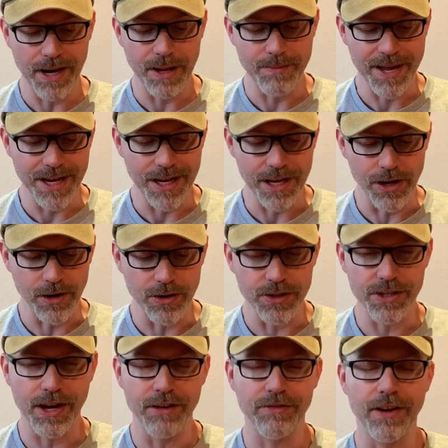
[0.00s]
many, many
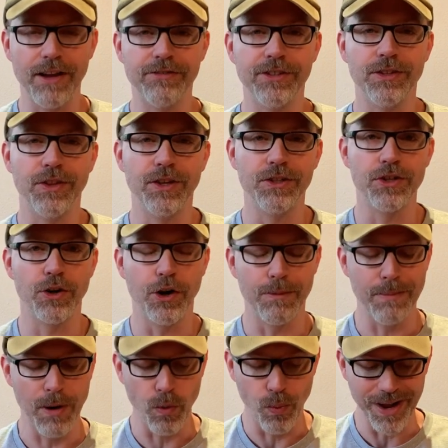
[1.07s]
years, I favored the
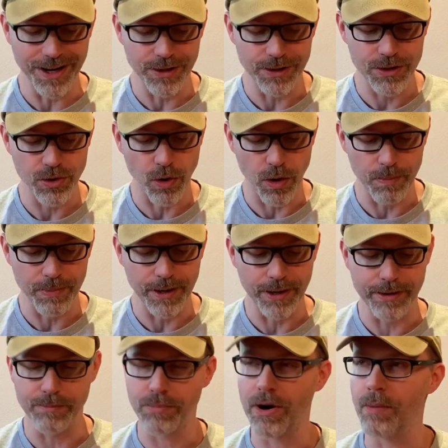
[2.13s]
term wind
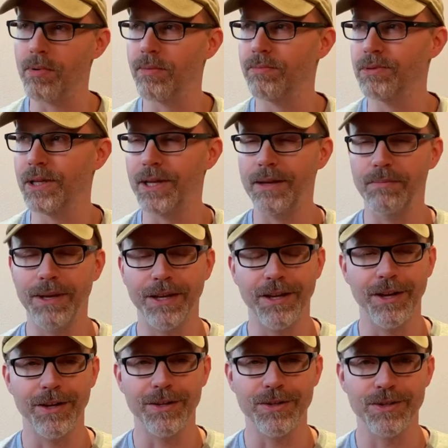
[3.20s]
scorpion, probably
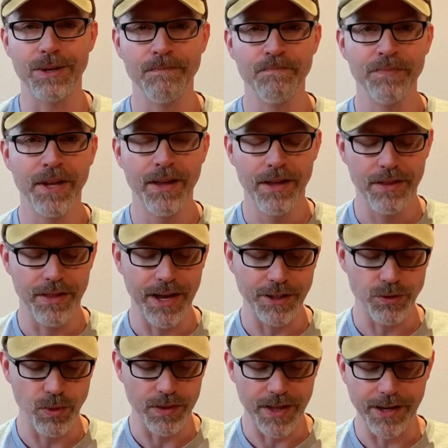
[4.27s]
because
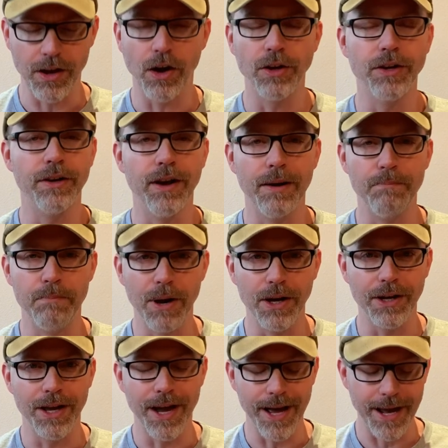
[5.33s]
that's what they called it on
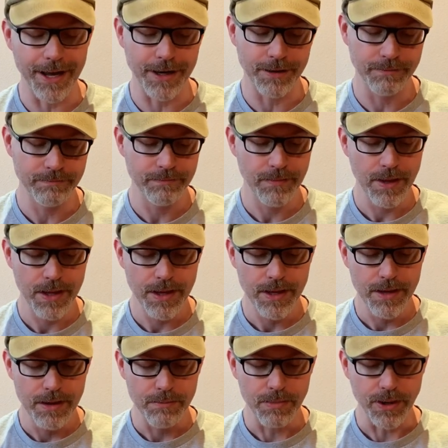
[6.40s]
Bug Guide.
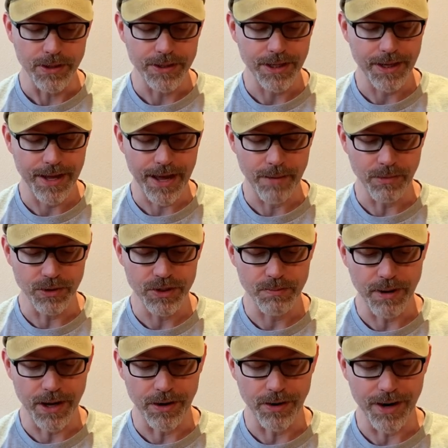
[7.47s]
But camel
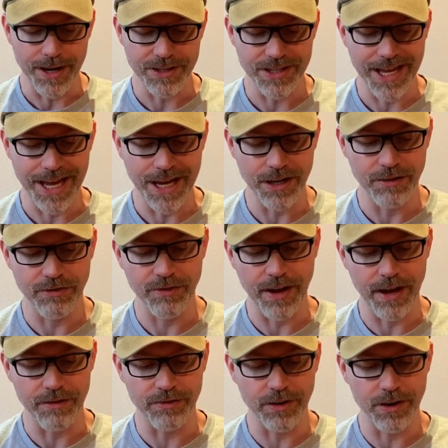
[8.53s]
spider has gained
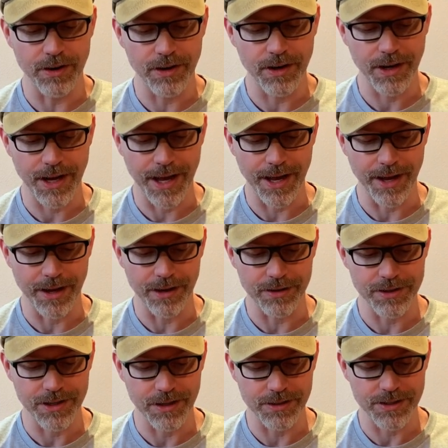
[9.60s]
favor,
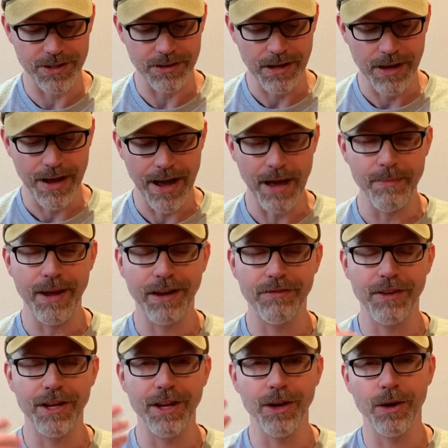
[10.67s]
and since I make
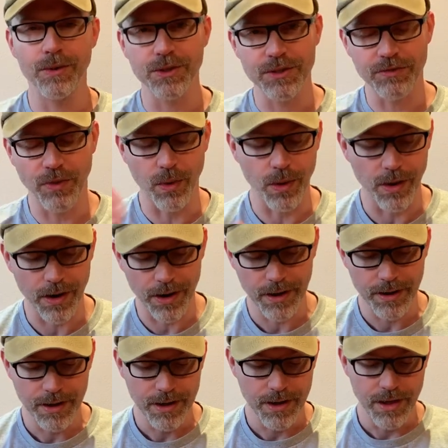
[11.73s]
videos
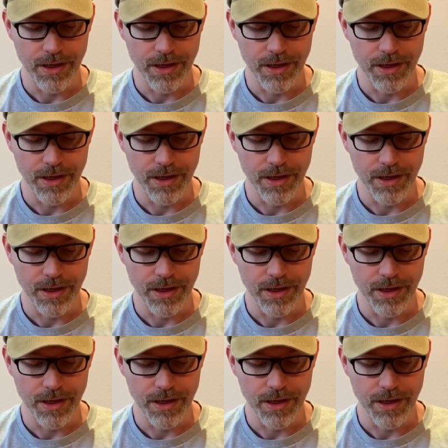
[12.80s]
for